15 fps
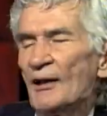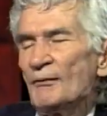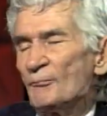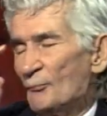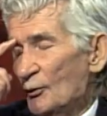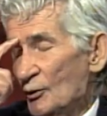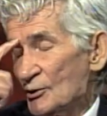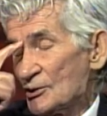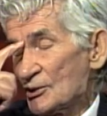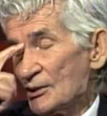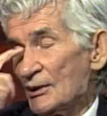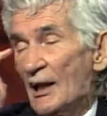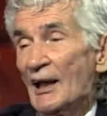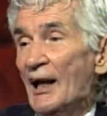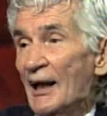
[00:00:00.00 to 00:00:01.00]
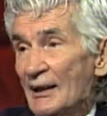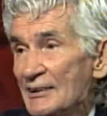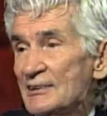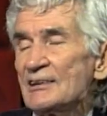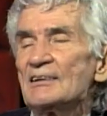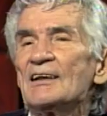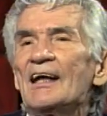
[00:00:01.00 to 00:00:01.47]
I'm not opposed to that. I
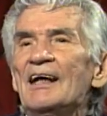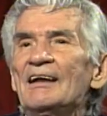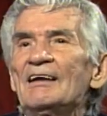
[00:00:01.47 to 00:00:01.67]
didn't.